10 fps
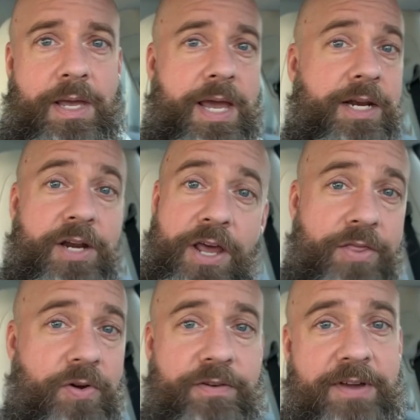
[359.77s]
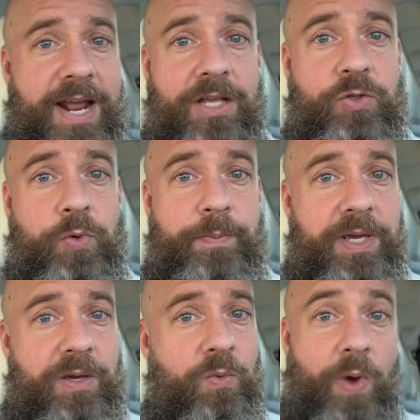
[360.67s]
And another advantage would
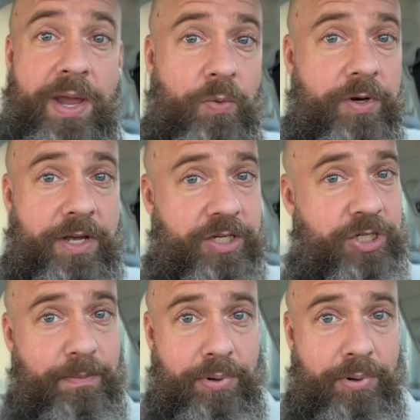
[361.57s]
be weight reduction,